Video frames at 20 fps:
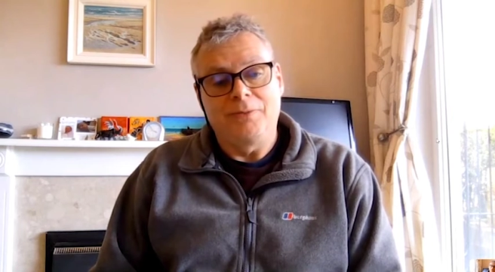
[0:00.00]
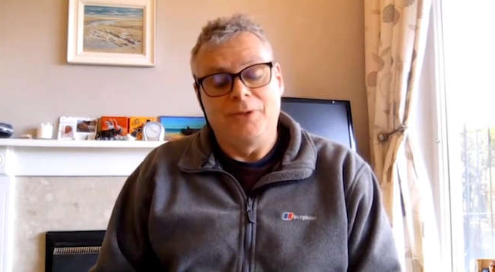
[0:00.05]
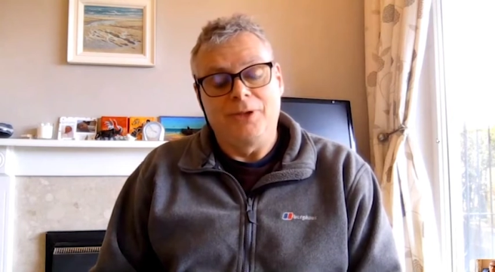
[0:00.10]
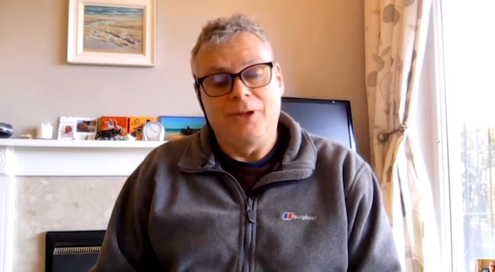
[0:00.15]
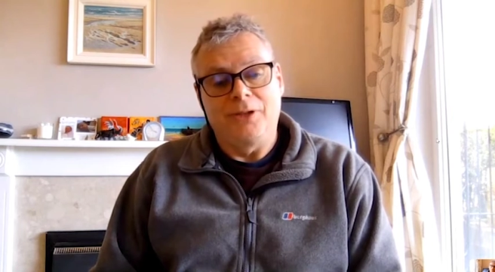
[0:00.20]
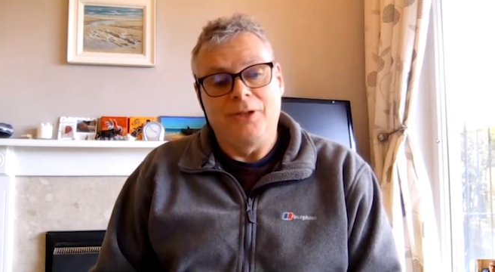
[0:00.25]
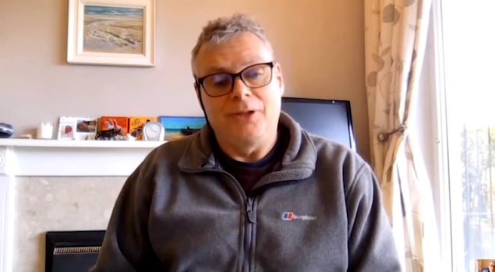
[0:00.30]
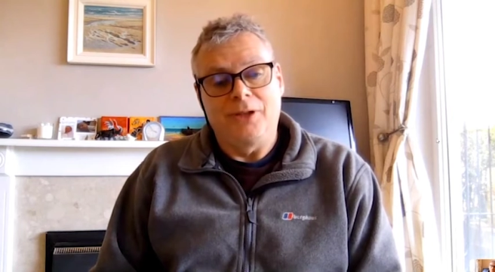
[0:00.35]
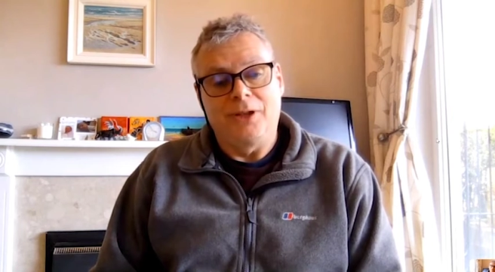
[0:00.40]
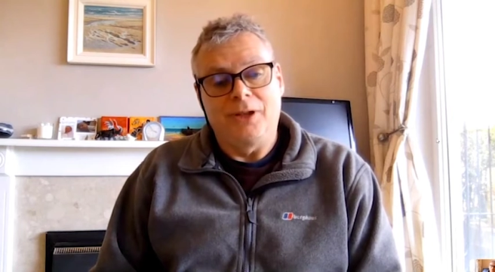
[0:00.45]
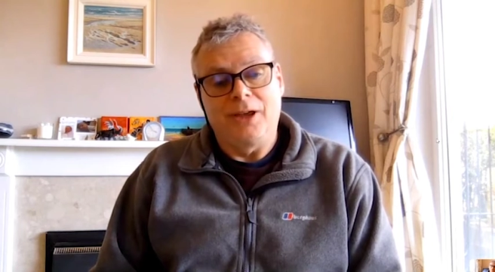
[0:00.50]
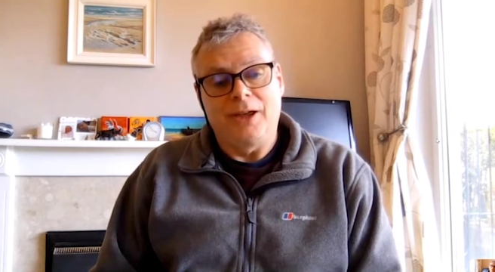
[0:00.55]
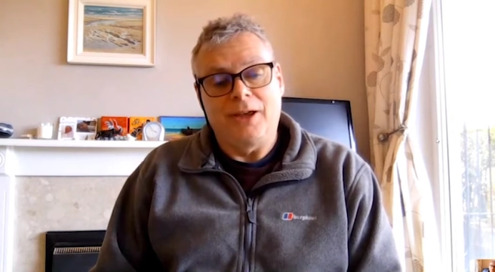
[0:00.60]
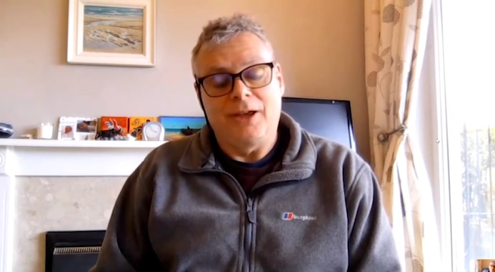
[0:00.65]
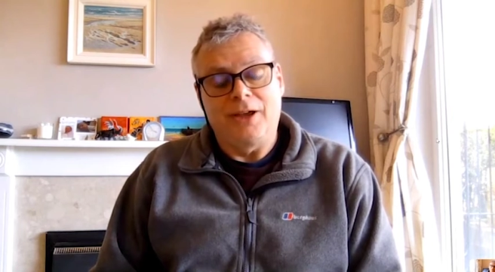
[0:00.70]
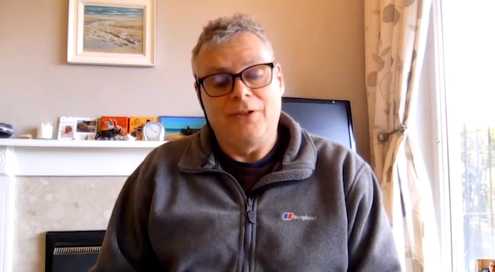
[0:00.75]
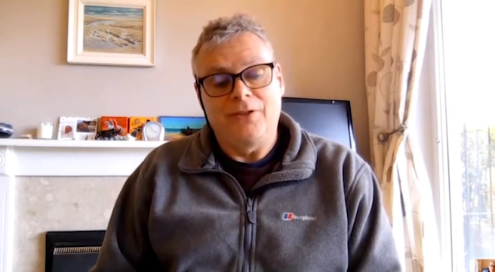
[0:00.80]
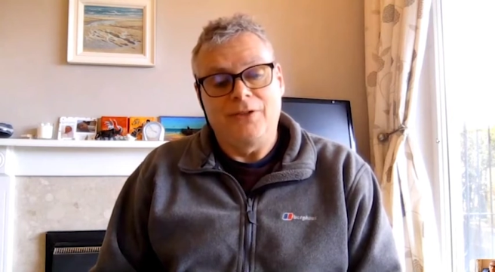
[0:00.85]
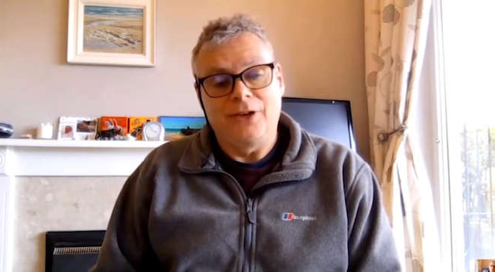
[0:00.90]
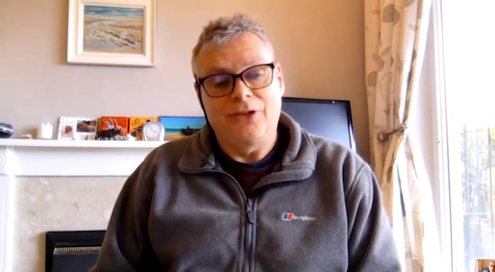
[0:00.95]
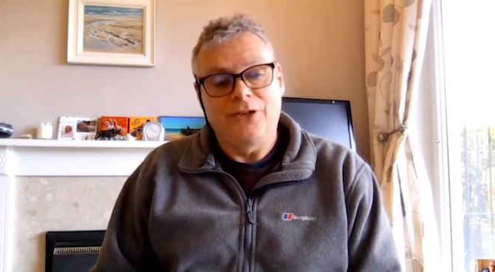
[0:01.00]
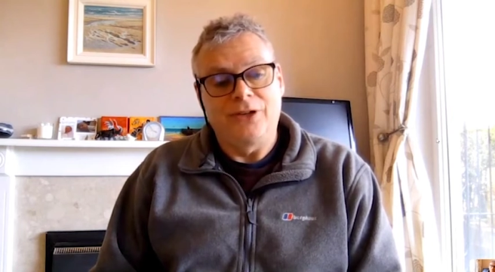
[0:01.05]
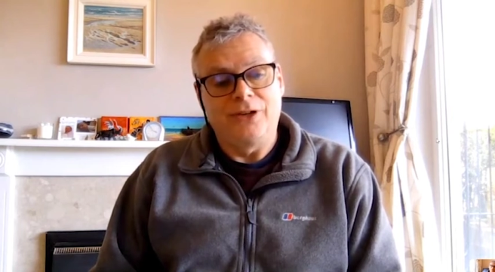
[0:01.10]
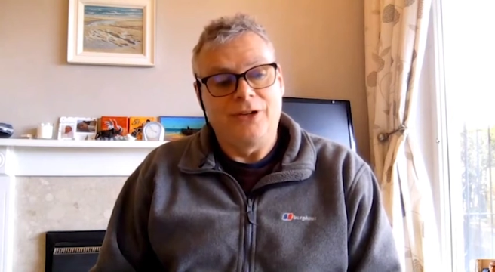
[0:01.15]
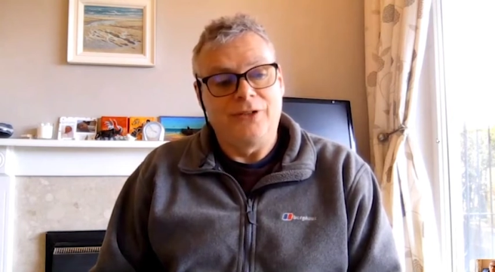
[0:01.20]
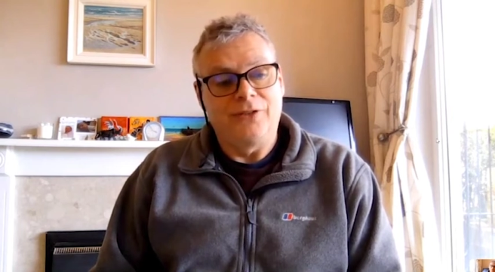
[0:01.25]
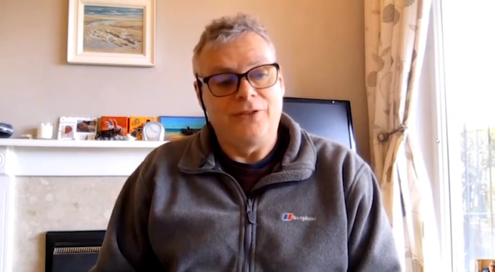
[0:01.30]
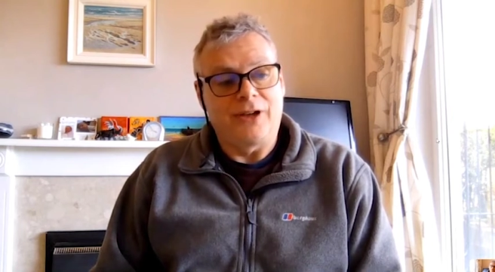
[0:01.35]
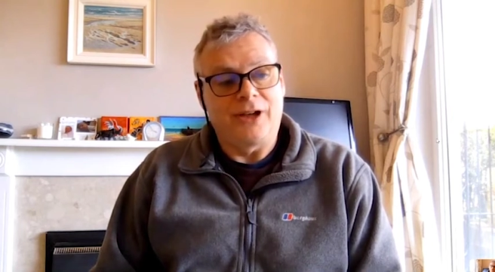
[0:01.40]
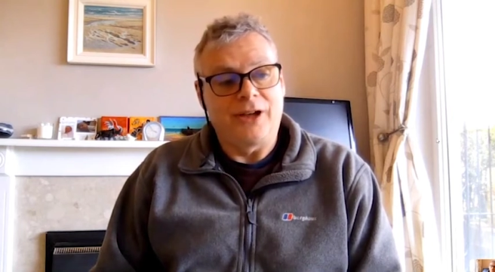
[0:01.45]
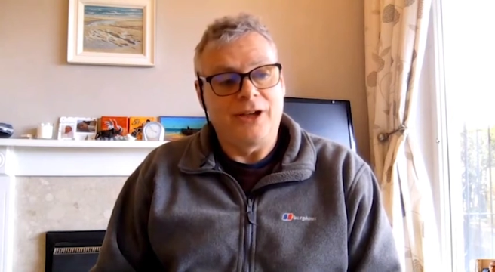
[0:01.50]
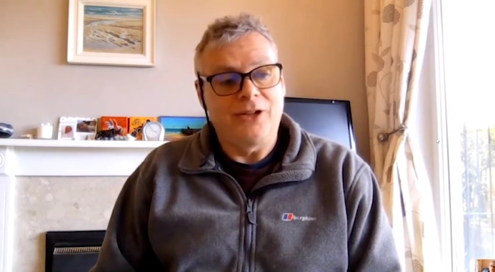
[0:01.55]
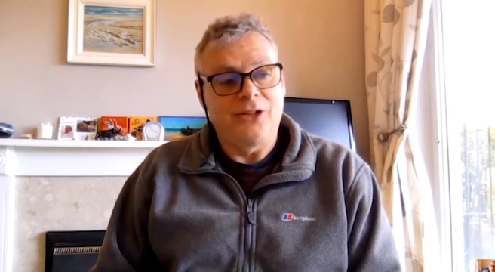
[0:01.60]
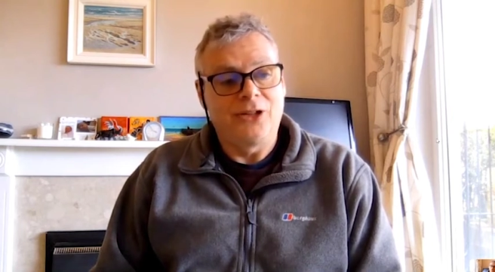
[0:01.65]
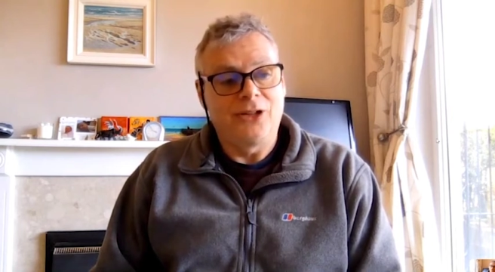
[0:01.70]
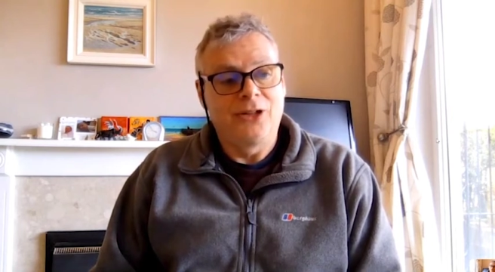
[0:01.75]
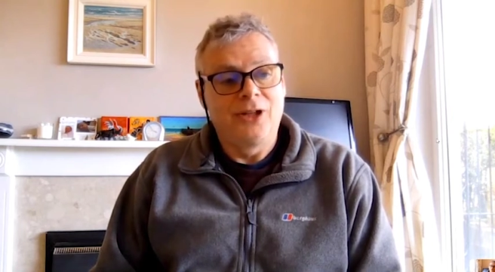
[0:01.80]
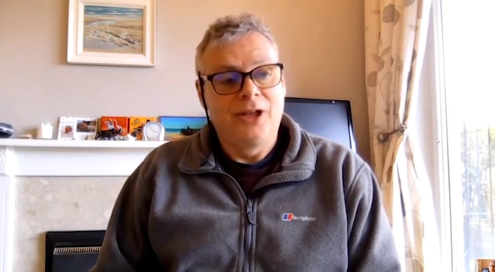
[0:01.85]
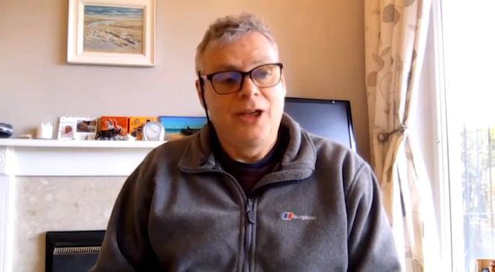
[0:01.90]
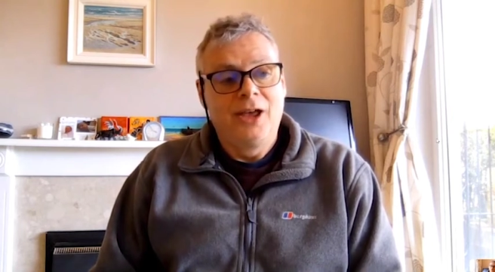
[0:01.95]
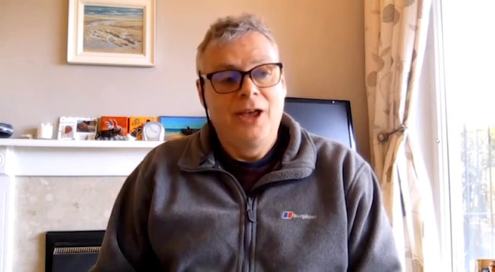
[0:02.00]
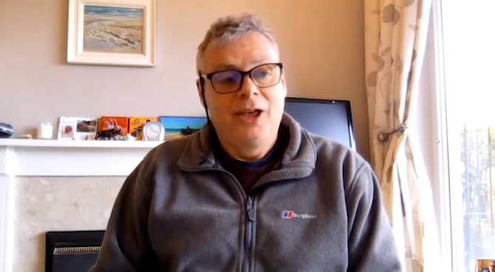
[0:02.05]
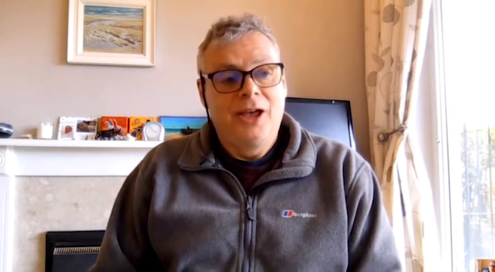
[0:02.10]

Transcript: the official advice